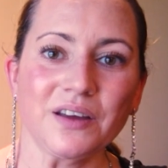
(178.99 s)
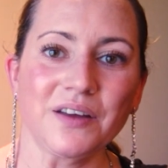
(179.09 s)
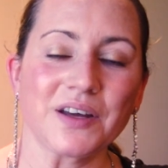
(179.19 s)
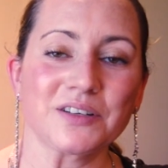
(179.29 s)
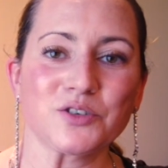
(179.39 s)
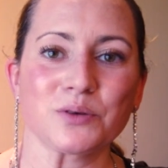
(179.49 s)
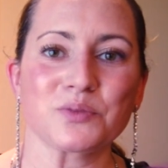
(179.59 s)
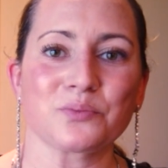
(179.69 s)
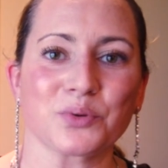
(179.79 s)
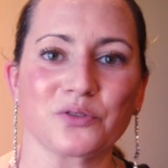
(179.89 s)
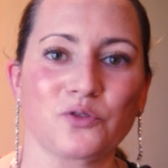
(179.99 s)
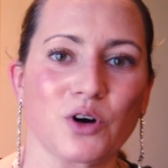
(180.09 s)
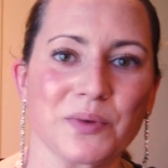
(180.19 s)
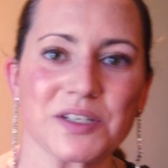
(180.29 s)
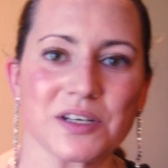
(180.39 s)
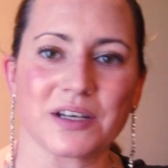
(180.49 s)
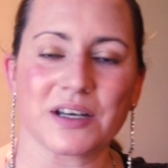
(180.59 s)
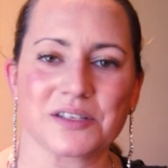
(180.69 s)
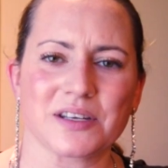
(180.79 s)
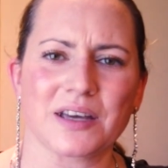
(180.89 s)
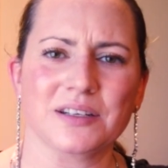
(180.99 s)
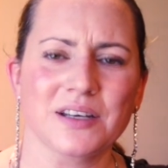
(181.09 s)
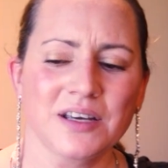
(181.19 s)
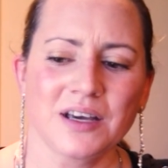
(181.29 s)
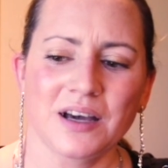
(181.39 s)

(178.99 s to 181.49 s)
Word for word: And then in terms of performance, like I said,